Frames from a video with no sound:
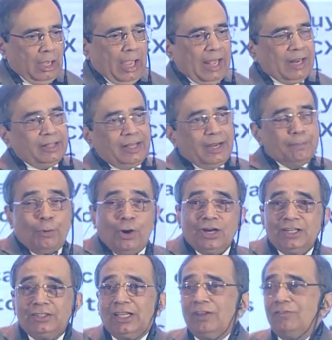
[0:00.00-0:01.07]
Another
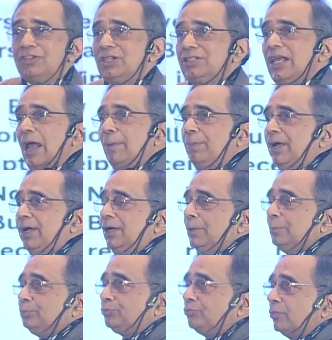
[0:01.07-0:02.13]
important thing which has happened,
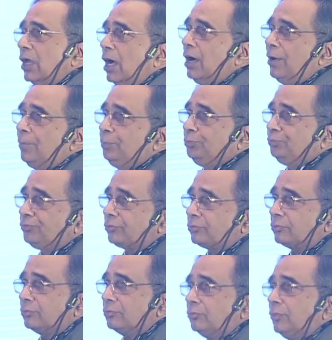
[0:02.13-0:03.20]

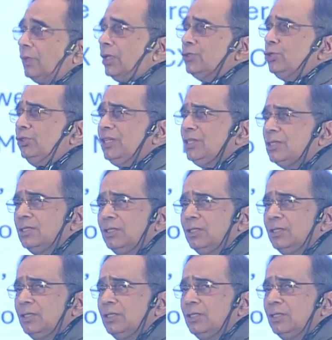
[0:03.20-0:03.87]
so this